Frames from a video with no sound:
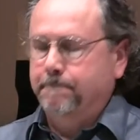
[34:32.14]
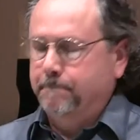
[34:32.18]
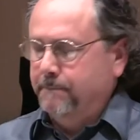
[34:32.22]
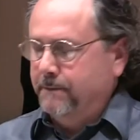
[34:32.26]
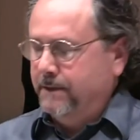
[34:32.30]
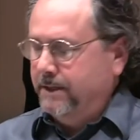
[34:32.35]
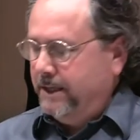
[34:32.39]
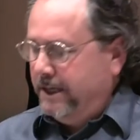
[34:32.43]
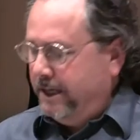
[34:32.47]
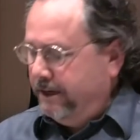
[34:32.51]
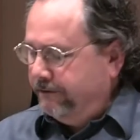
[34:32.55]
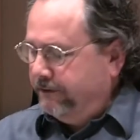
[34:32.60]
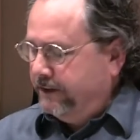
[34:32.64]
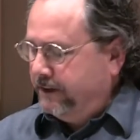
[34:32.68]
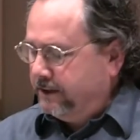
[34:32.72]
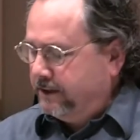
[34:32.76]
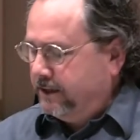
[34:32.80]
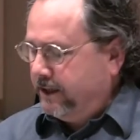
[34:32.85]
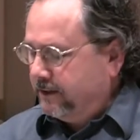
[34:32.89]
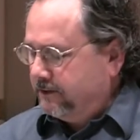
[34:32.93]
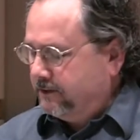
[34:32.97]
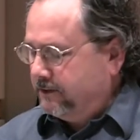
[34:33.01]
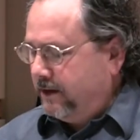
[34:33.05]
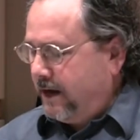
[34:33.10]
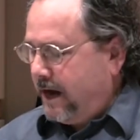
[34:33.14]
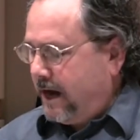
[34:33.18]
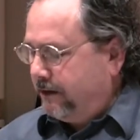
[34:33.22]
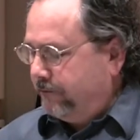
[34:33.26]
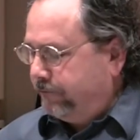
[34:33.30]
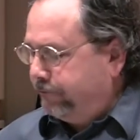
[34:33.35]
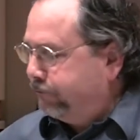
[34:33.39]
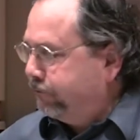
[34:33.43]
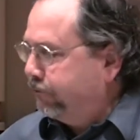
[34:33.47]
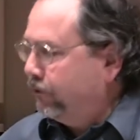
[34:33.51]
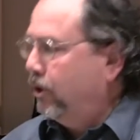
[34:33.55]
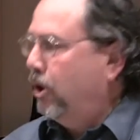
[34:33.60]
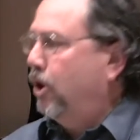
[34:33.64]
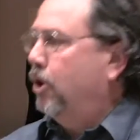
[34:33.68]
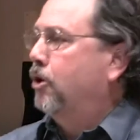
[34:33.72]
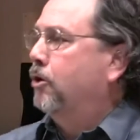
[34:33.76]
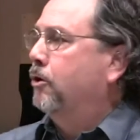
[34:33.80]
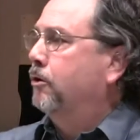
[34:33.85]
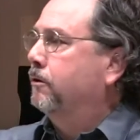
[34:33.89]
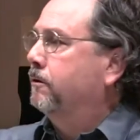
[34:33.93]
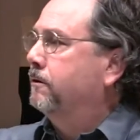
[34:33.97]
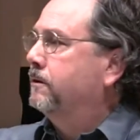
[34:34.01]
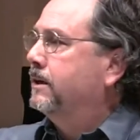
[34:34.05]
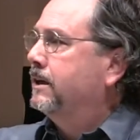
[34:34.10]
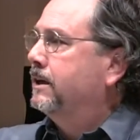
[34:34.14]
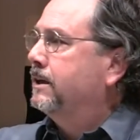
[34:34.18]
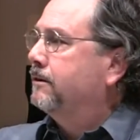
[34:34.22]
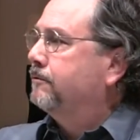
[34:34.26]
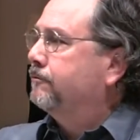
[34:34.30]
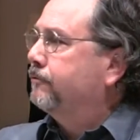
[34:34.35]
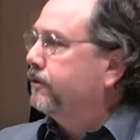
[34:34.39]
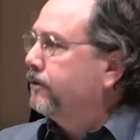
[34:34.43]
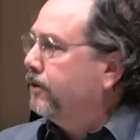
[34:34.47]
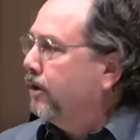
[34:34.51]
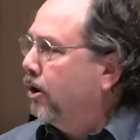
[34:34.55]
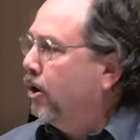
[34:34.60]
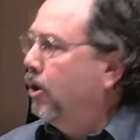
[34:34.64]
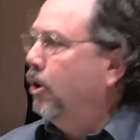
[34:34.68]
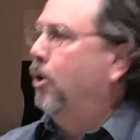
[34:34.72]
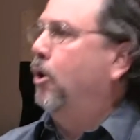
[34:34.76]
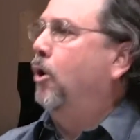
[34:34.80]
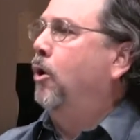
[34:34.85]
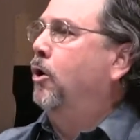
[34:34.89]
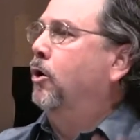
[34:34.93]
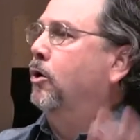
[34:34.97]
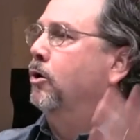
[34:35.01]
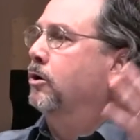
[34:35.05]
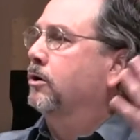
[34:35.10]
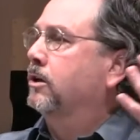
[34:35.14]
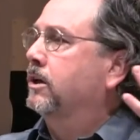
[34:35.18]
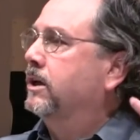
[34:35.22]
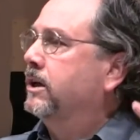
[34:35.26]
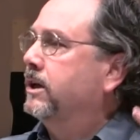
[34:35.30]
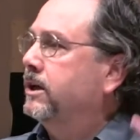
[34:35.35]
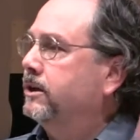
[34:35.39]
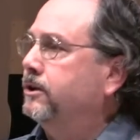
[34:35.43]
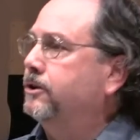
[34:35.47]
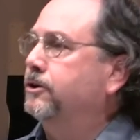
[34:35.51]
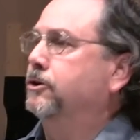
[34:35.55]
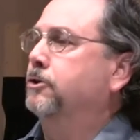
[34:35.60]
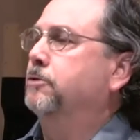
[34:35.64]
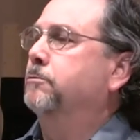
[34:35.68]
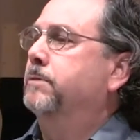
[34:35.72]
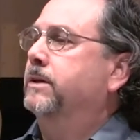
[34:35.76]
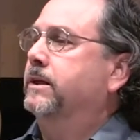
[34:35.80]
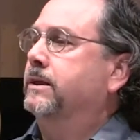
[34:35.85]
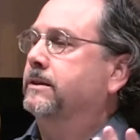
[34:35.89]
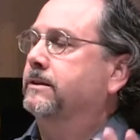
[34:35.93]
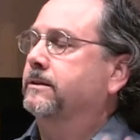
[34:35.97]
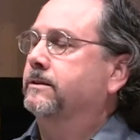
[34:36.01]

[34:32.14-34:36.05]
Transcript: if it does not flow for the whole human